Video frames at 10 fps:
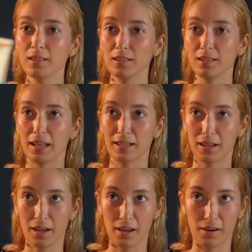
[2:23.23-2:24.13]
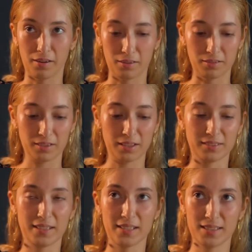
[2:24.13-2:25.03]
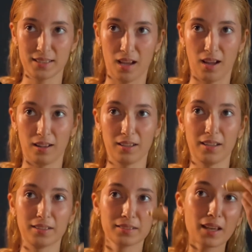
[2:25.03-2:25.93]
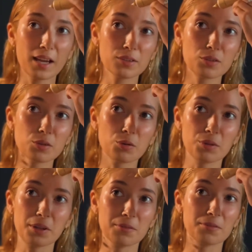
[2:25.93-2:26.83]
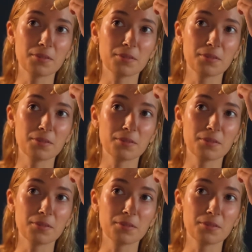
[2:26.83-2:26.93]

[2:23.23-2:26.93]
like hair in this style, and I don't know if